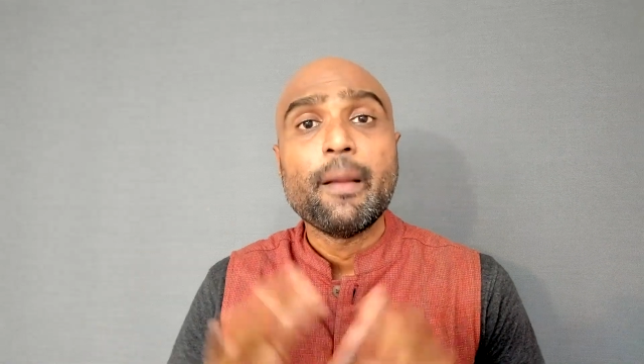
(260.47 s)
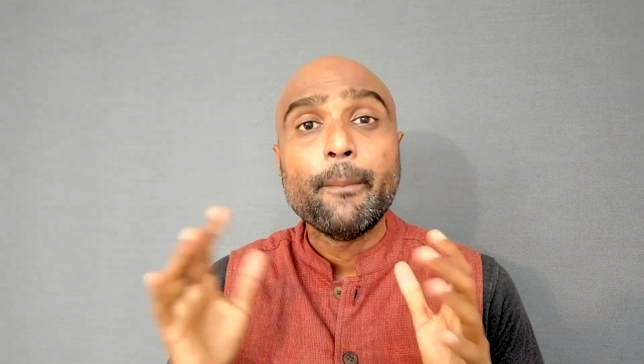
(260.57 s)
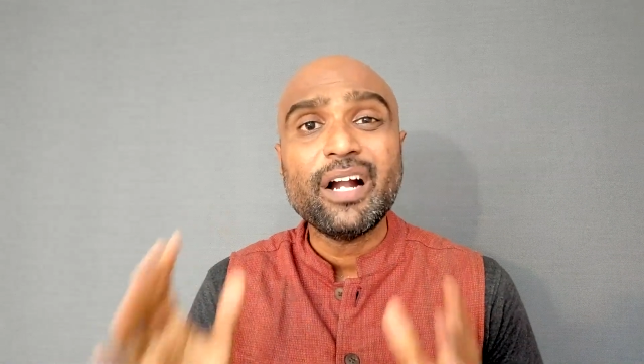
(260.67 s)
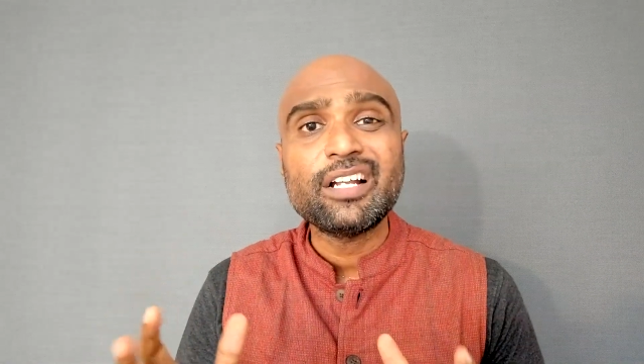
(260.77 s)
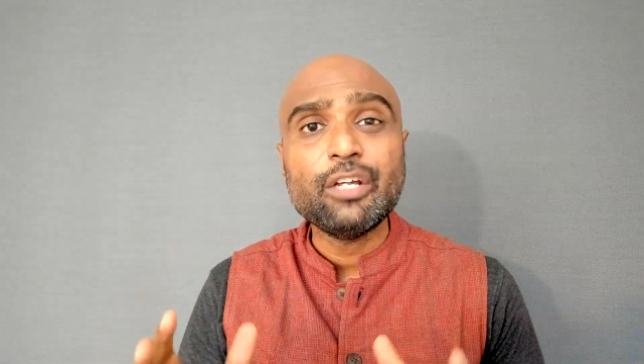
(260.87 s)

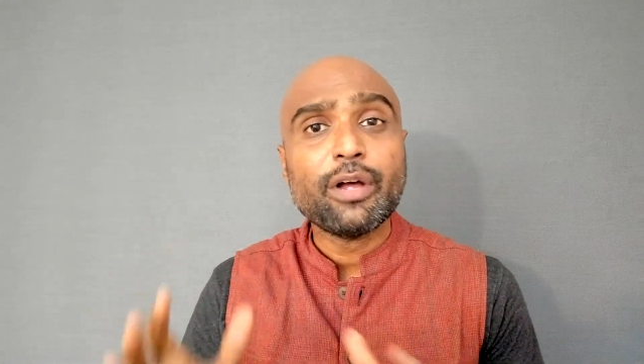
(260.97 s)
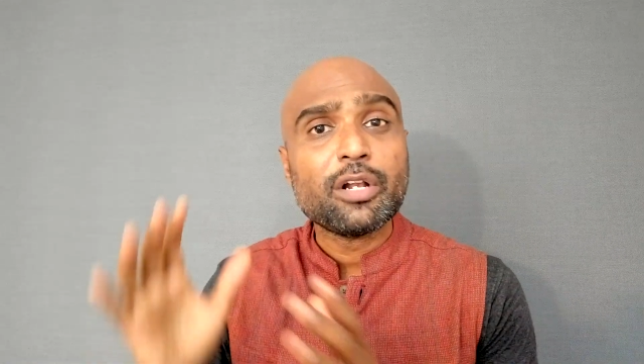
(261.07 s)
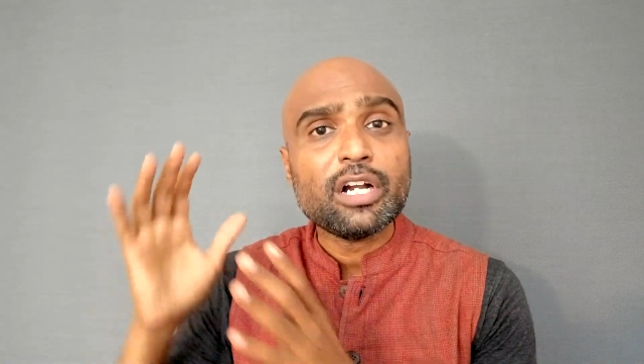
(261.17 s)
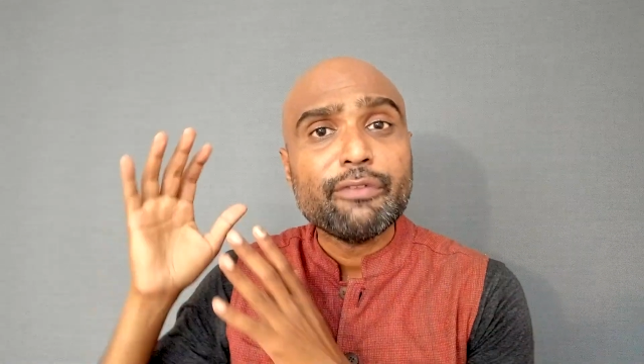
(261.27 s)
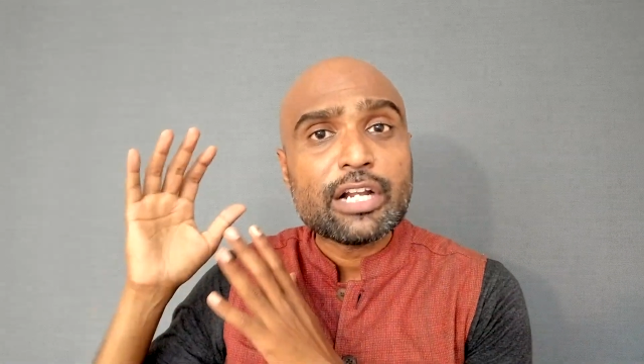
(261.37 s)
But you are
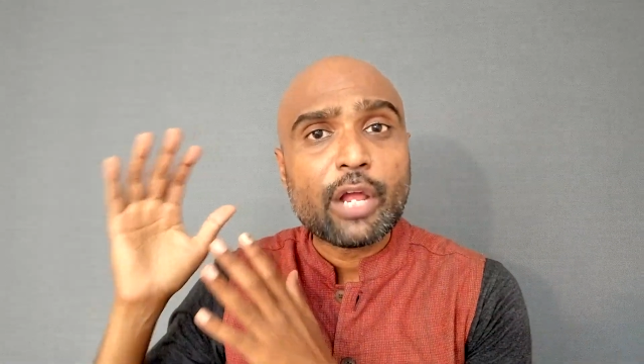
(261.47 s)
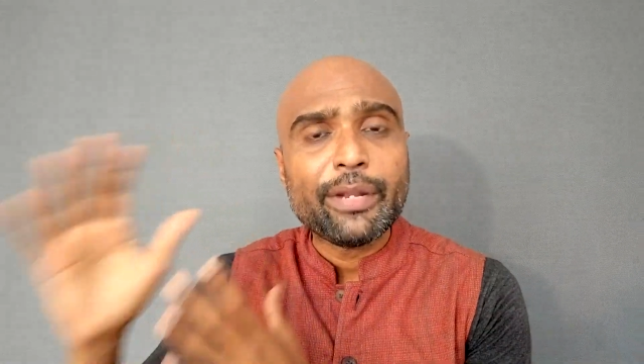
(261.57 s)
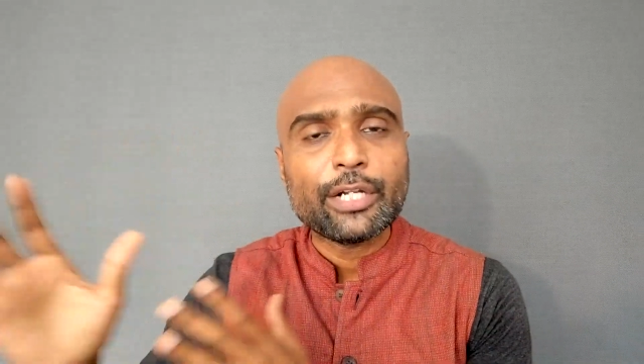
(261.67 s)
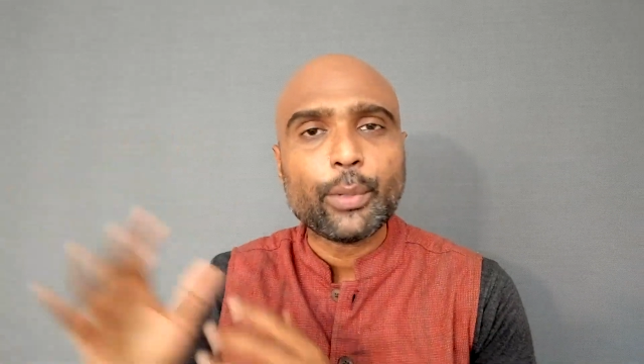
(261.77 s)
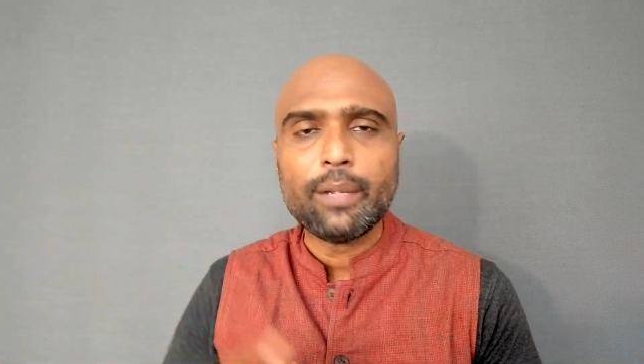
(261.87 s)
not
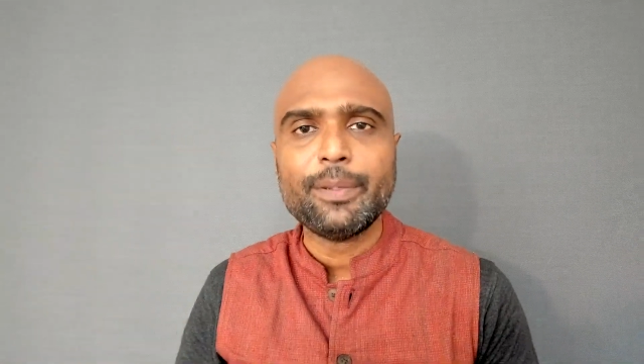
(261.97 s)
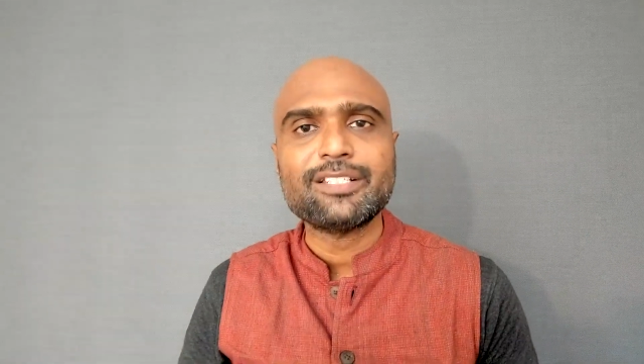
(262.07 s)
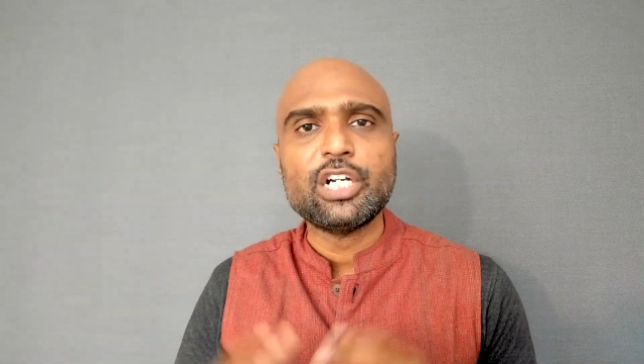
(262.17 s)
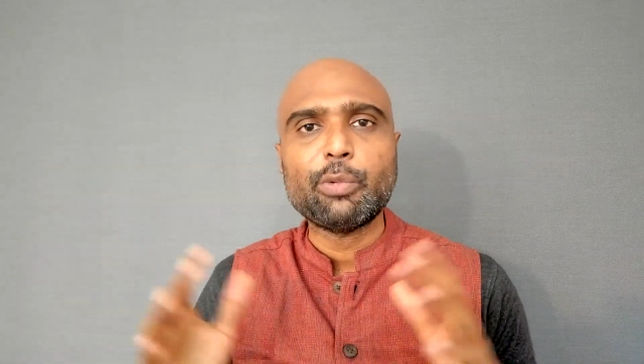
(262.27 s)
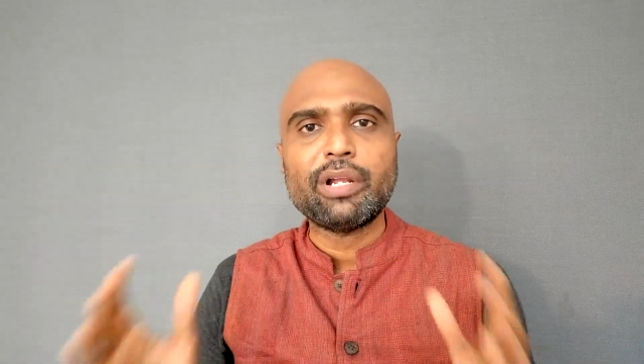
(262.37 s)
withdrawing
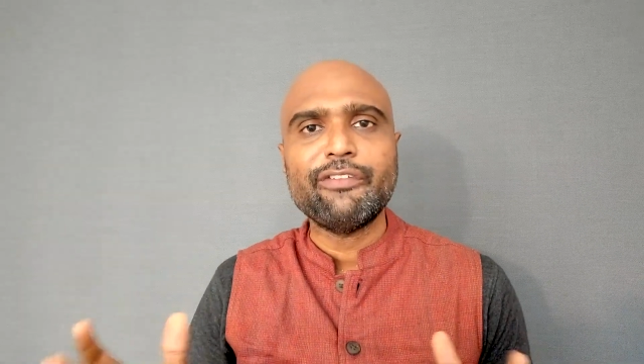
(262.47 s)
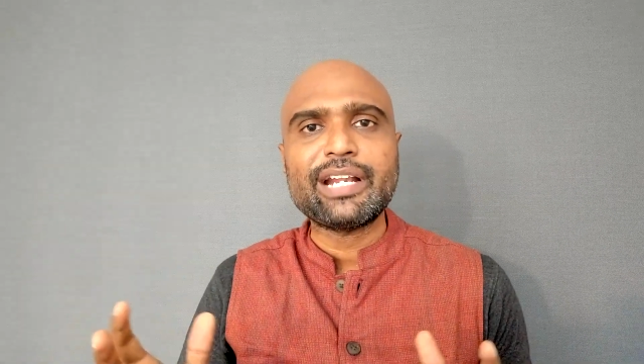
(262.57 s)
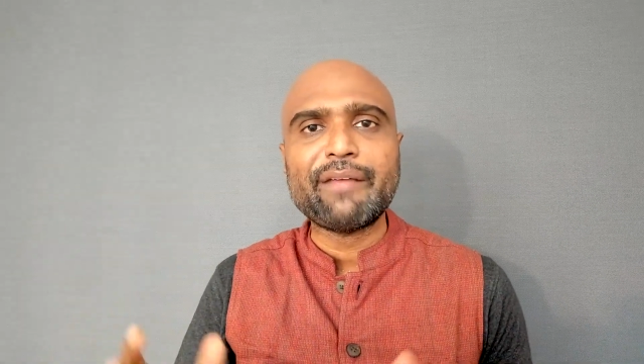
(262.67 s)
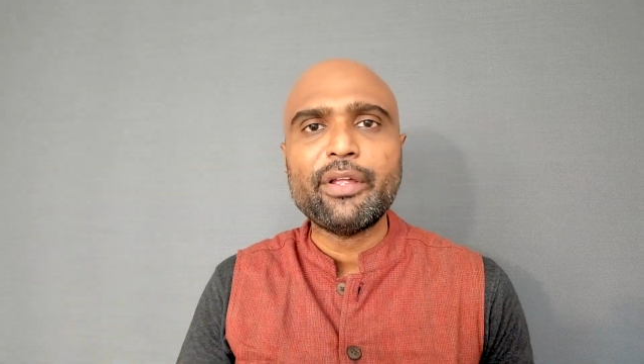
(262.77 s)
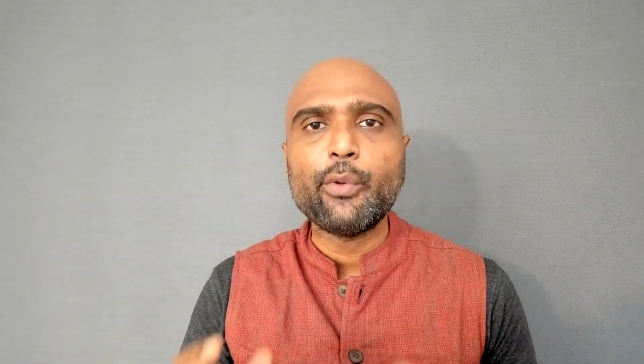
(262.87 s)
12%, you are
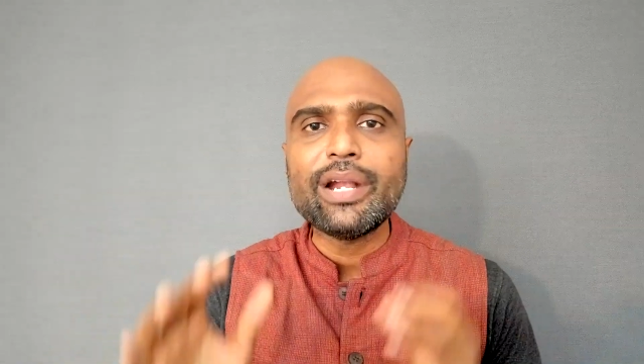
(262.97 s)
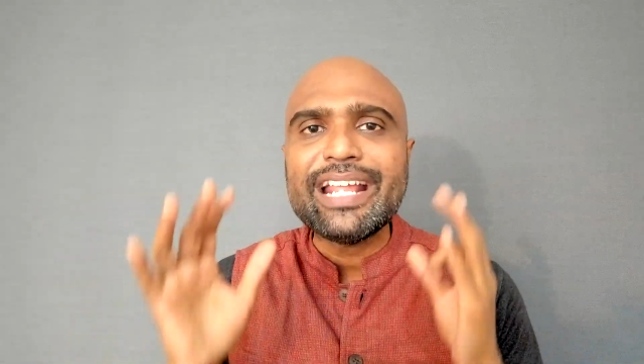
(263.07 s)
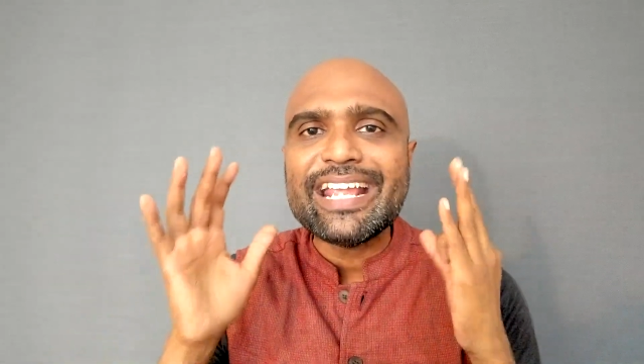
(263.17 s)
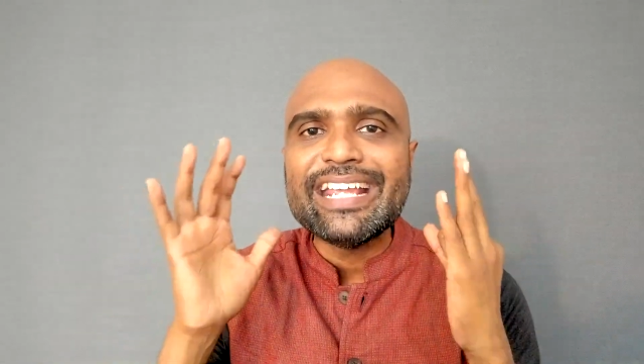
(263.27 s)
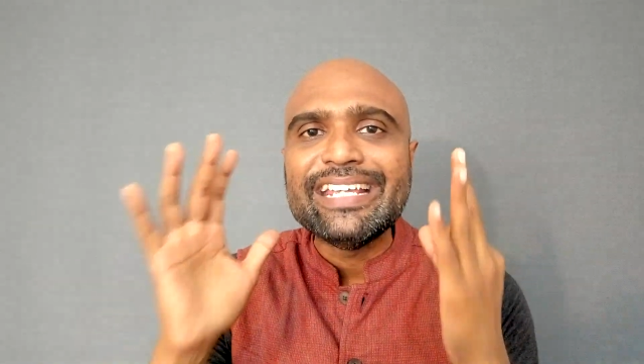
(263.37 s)
withdrawing
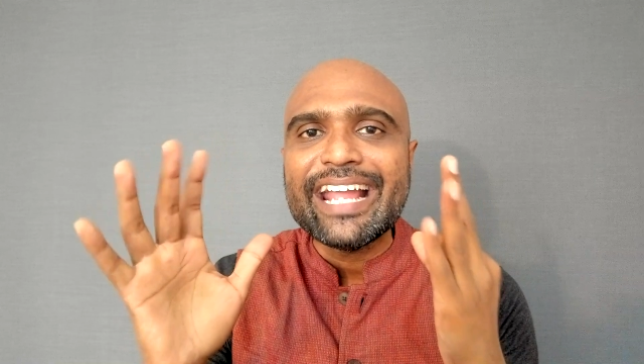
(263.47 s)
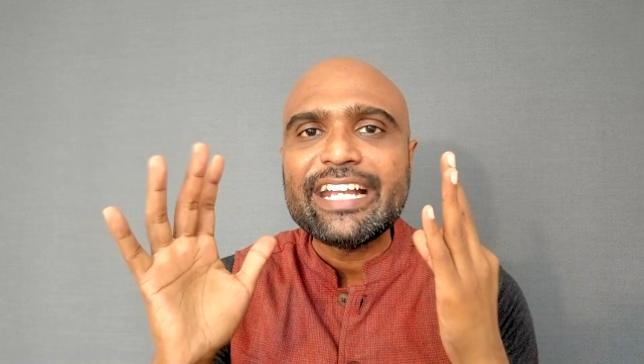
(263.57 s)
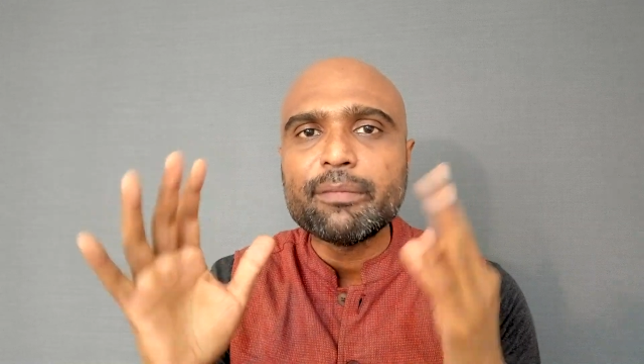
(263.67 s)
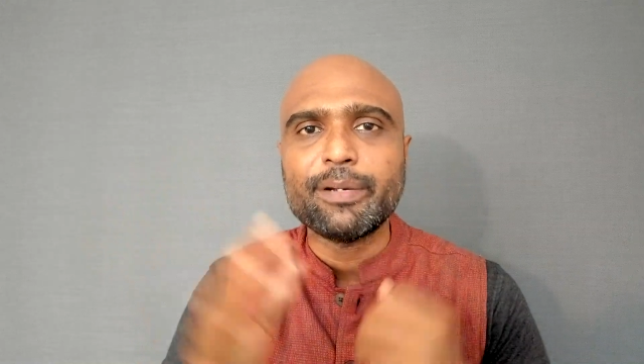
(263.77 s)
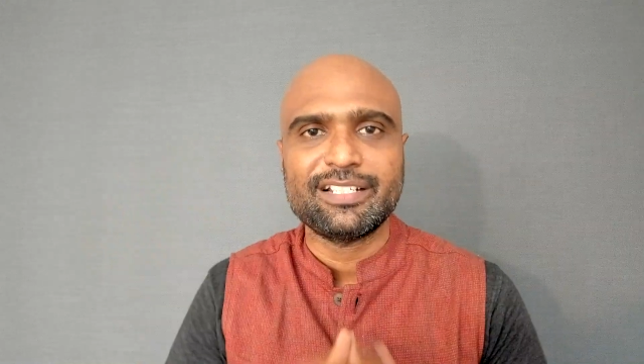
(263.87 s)
only
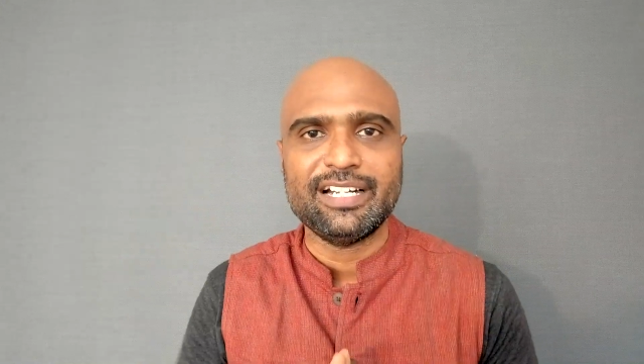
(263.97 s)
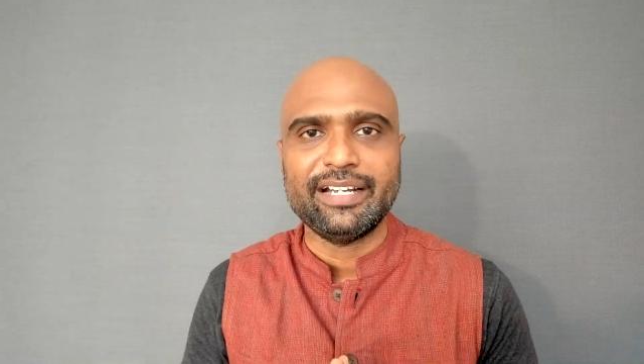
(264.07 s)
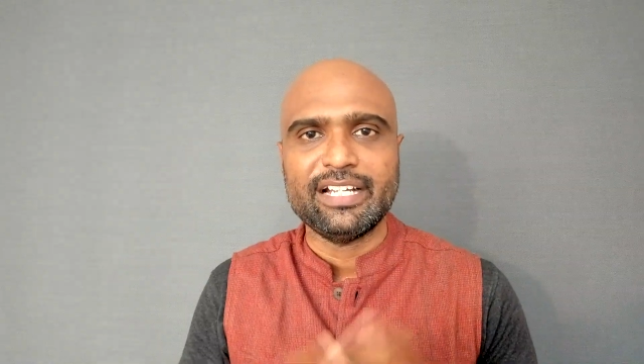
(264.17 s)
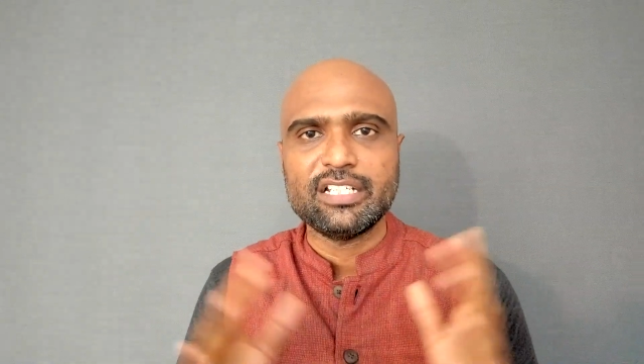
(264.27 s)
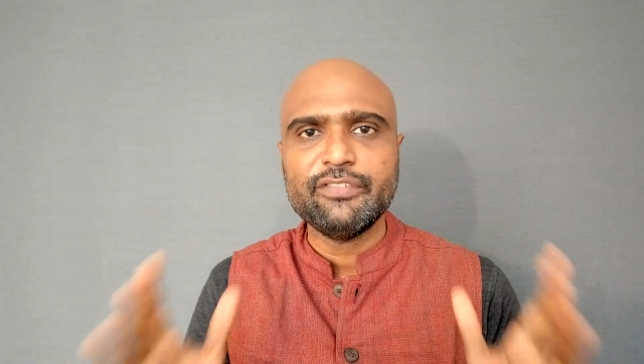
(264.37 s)
8%,